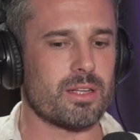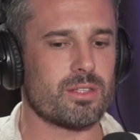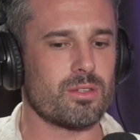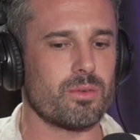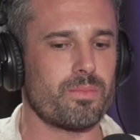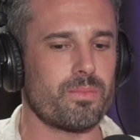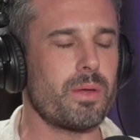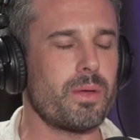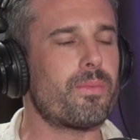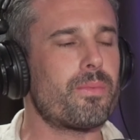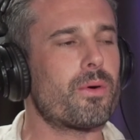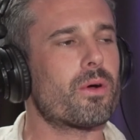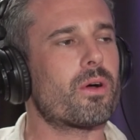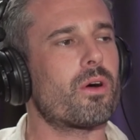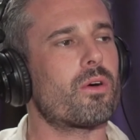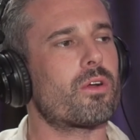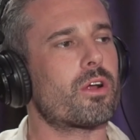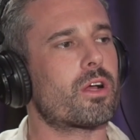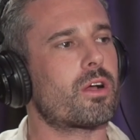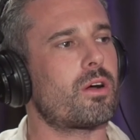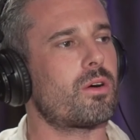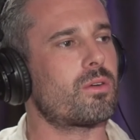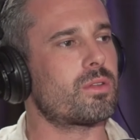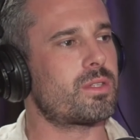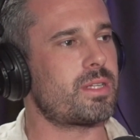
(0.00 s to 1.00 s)
So people go to
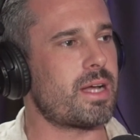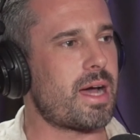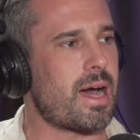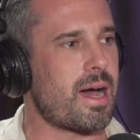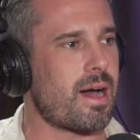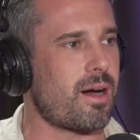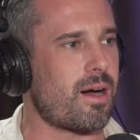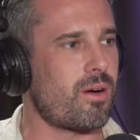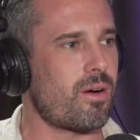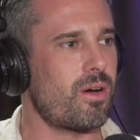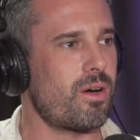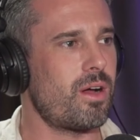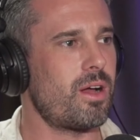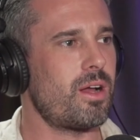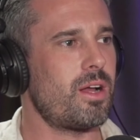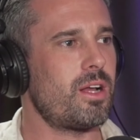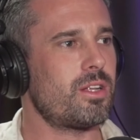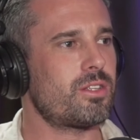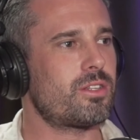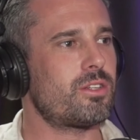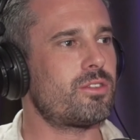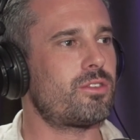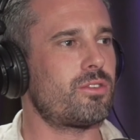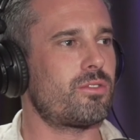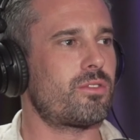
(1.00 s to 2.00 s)
Koh Tao
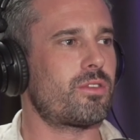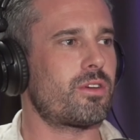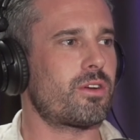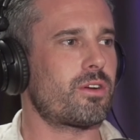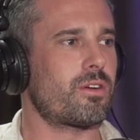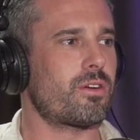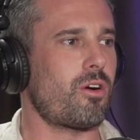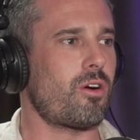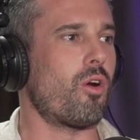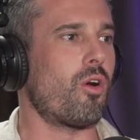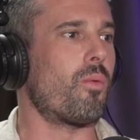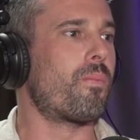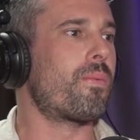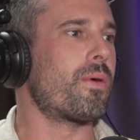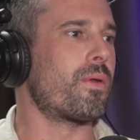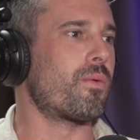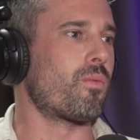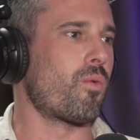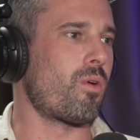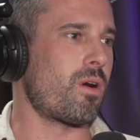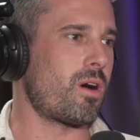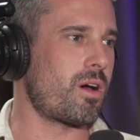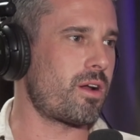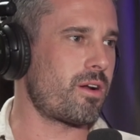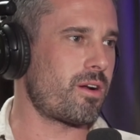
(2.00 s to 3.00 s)
to do their open
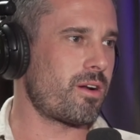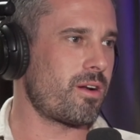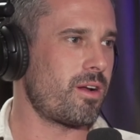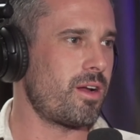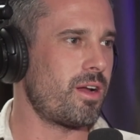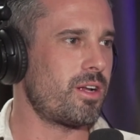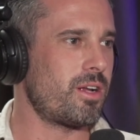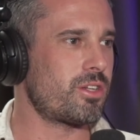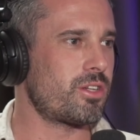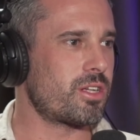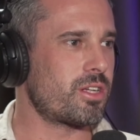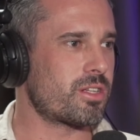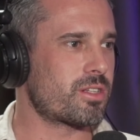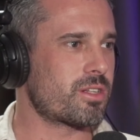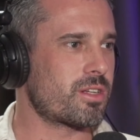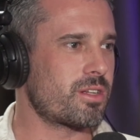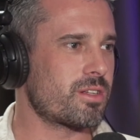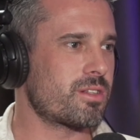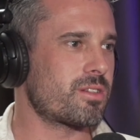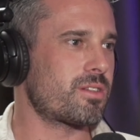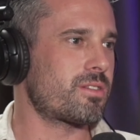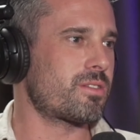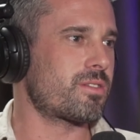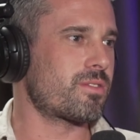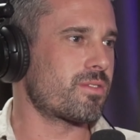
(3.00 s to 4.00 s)
water, just
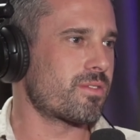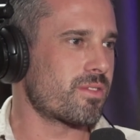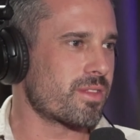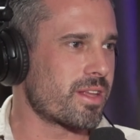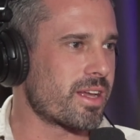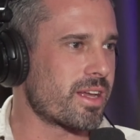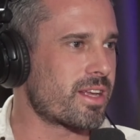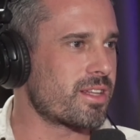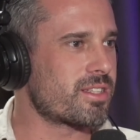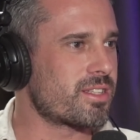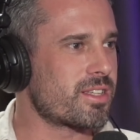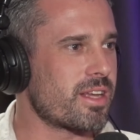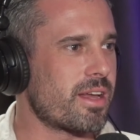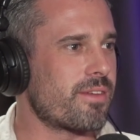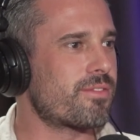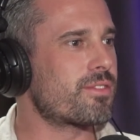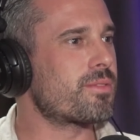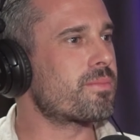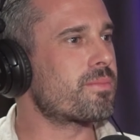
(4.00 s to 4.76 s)
because they can save some